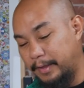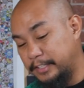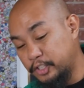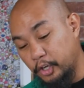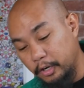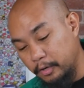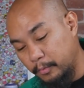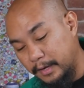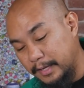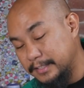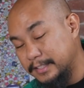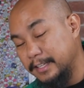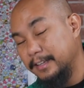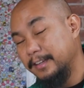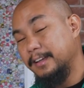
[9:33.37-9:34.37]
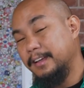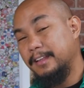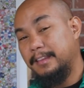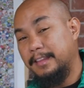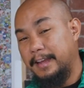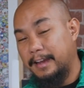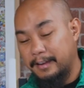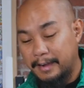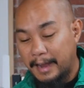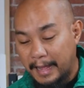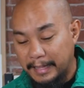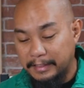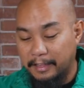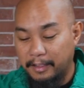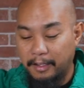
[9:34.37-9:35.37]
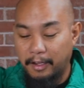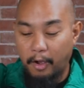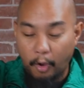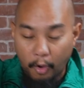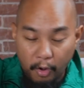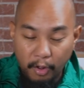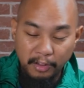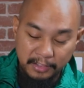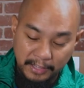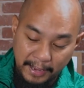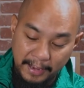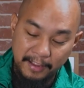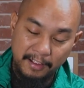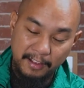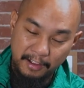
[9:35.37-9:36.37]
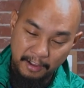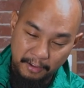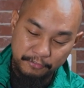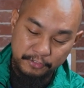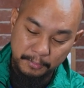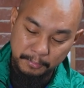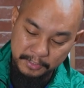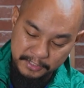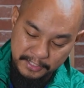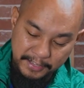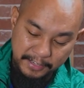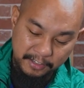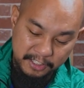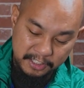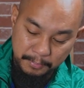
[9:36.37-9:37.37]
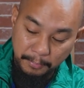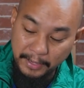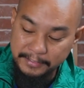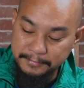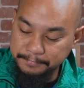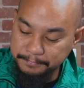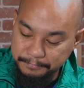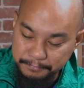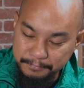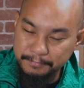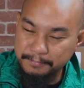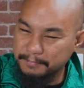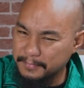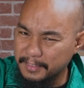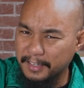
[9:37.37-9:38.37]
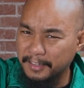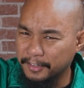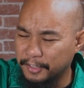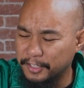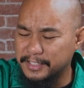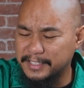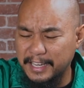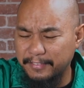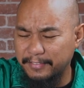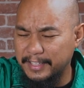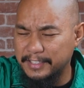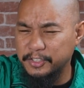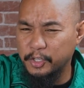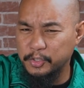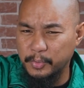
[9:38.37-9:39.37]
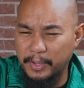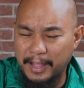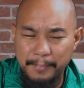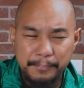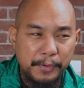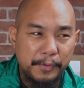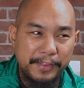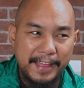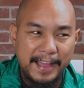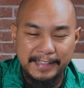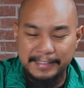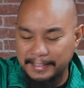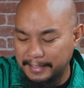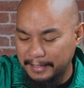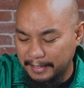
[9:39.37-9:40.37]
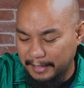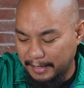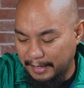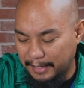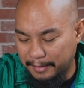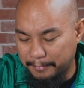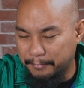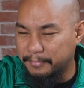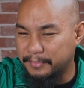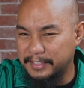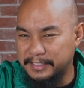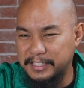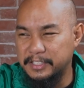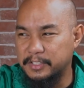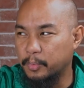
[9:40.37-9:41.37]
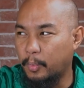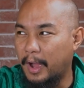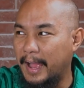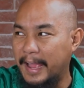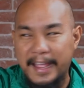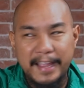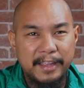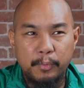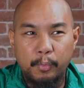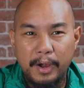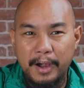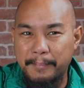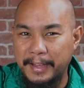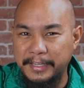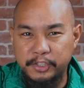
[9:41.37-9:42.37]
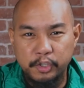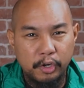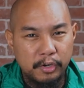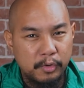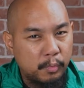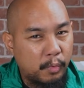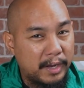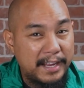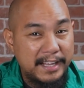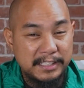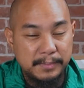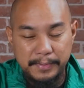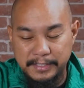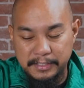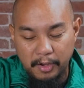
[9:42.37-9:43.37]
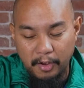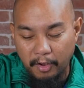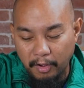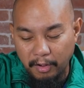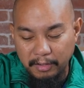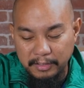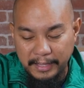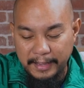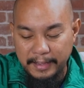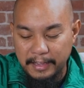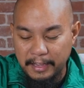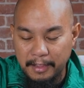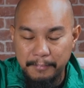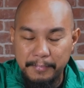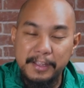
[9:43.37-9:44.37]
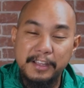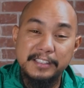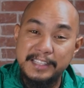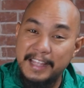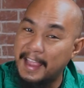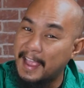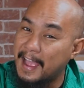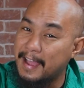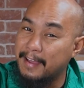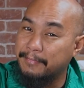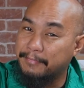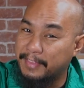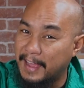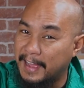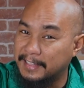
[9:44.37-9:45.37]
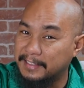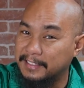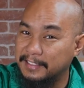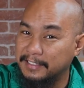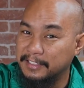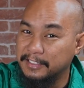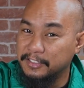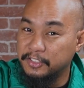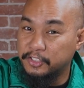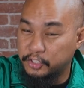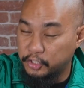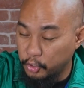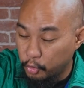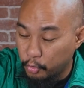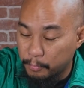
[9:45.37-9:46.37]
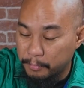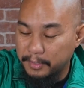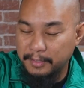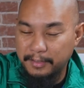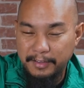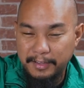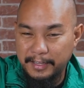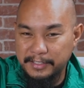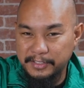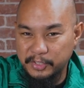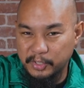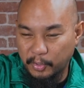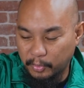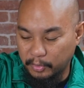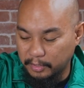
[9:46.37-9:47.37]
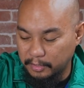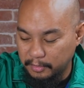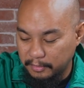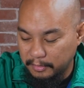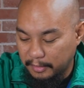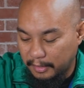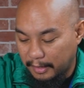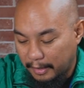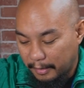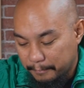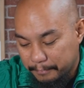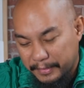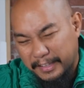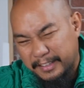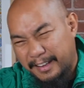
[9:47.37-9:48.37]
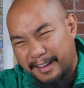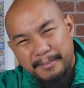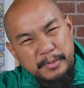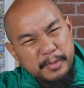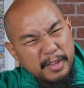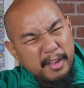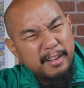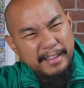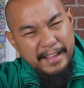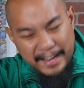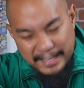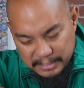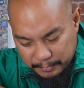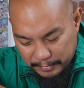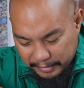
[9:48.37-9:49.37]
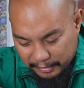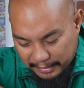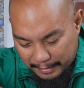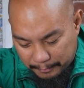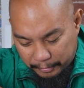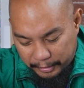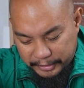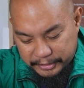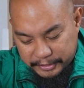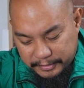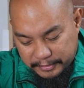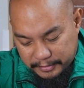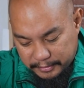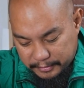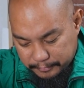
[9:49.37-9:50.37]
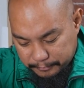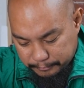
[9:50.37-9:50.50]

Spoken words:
Jordan 1s, they are not all day comfortable sneakers, but good set of insoles will help you with that. This is why I can wear my Jordan 1 SBs all day, because they have that zoom insole that comes with all the SB collaborations.